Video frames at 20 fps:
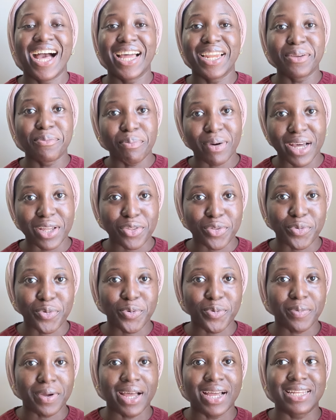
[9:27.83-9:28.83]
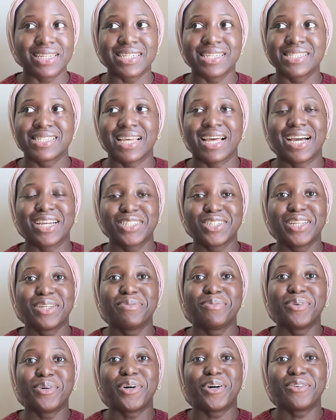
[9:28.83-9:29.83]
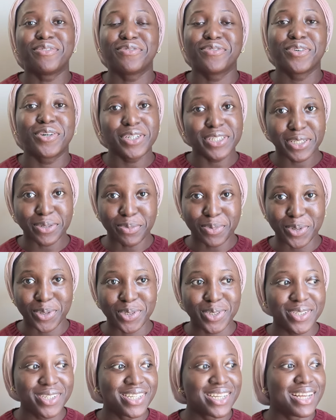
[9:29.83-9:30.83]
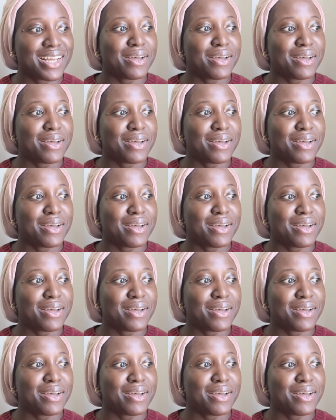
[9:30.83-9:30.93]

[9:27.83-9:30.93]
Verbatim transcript: and a bathroom and it's actually more affordable